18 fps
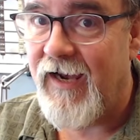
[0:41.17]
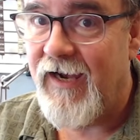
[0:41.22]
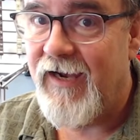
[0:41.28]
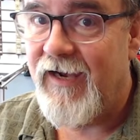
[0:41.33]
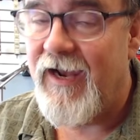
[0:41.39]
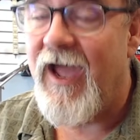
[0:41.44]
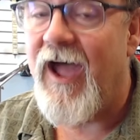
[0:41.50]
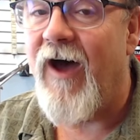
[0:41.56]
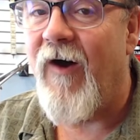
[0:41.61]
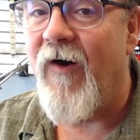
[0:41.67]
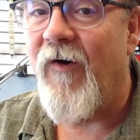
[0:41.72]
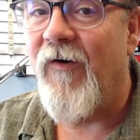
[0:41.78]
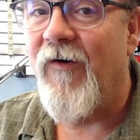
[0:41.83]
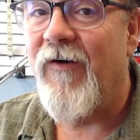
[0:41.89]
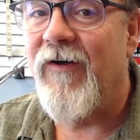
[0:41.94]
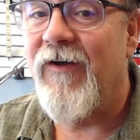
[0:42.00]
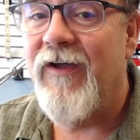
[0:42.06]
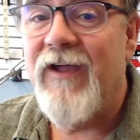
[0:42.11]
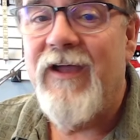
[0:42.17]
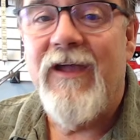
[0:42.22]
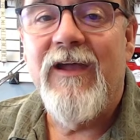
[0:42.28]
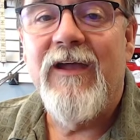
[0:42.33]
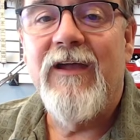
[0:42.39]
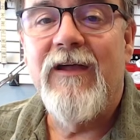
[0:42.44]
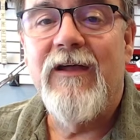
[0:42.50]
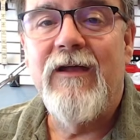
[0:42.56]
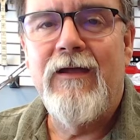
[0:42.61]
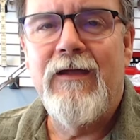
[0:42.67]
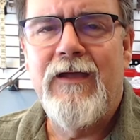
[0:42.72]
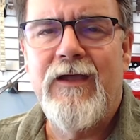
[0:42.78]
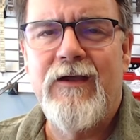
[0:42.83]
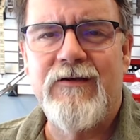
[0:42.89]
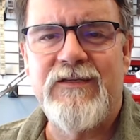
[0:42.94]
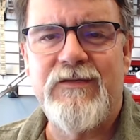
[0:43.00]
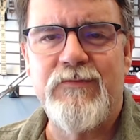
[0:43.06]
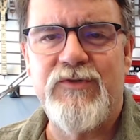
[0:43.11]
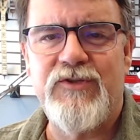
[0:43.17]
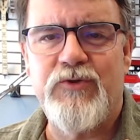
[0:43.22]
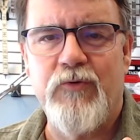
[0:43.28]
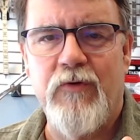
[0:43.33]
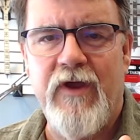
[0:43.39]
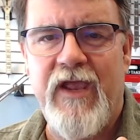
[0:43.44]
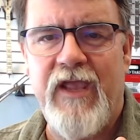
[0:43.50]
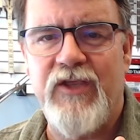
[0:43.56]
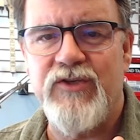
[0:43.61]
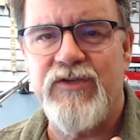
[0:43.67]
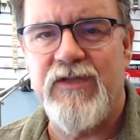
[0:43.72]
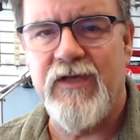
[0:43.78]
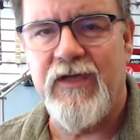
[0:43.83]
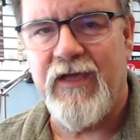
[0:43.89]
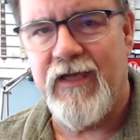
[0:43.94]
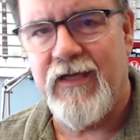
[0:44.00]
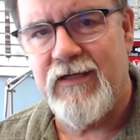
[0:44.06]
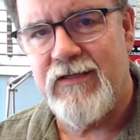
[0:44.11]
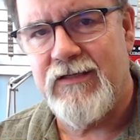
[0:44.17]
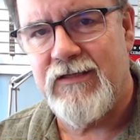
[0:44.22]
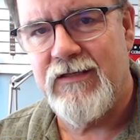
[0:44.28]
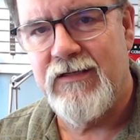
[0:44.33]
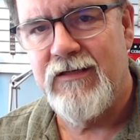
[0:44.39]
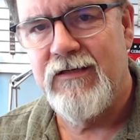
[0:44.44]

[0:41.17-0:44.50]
Now, here's some strange things.